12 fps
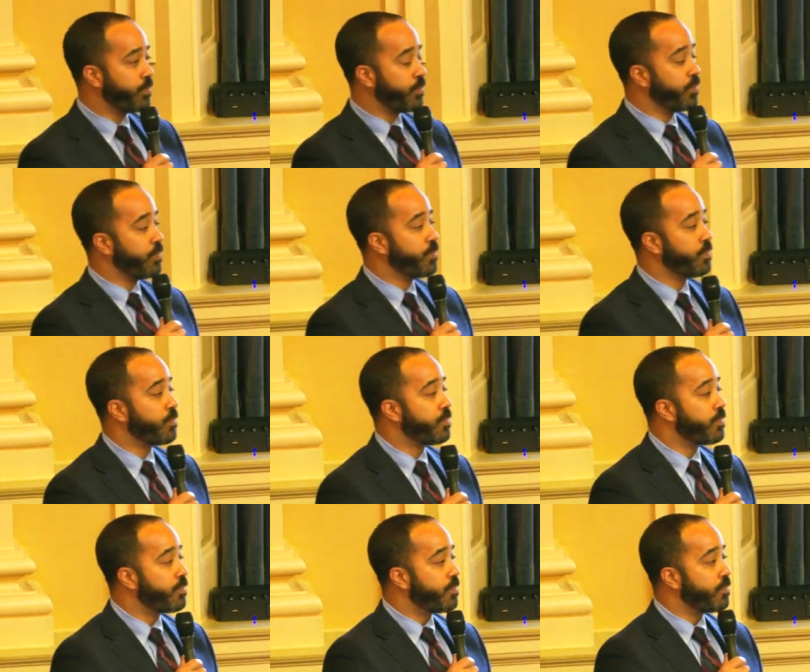
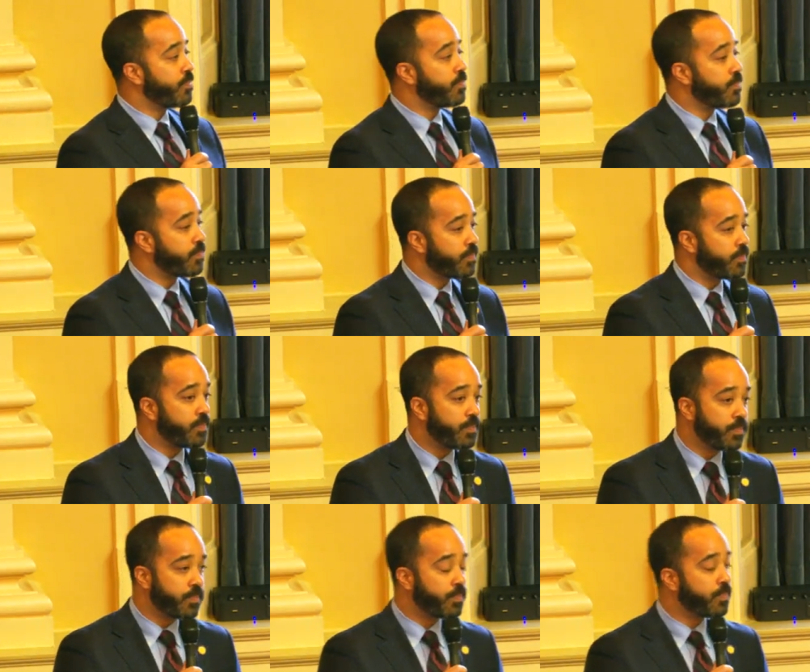
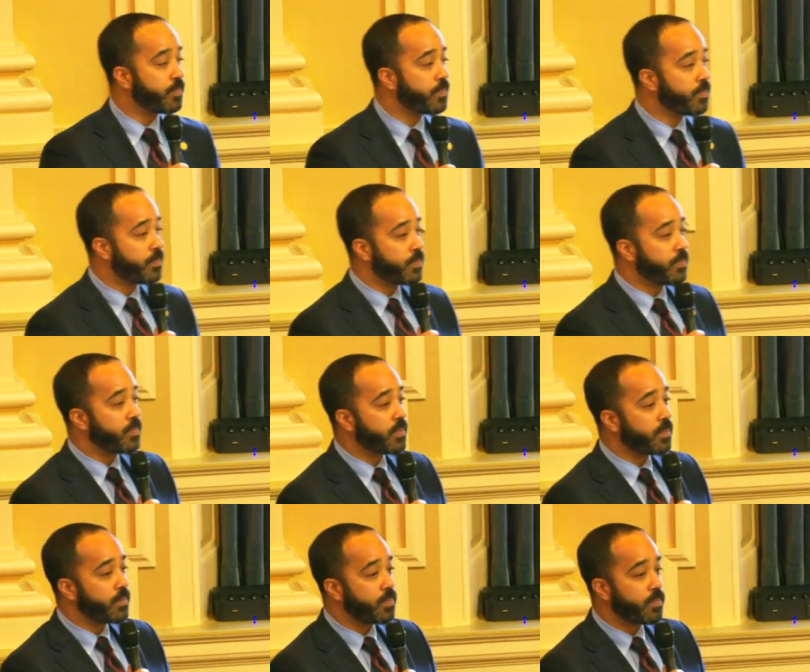
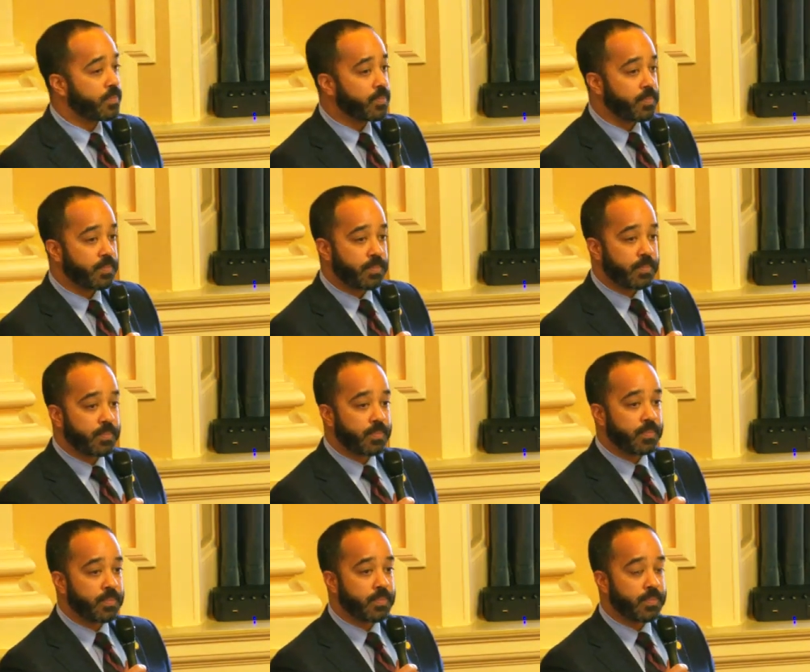
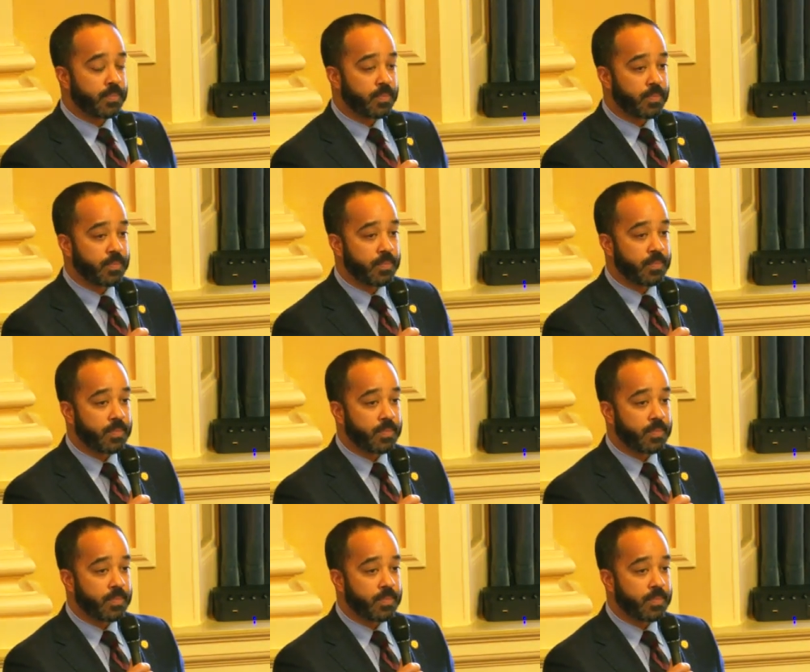Nobody speaks.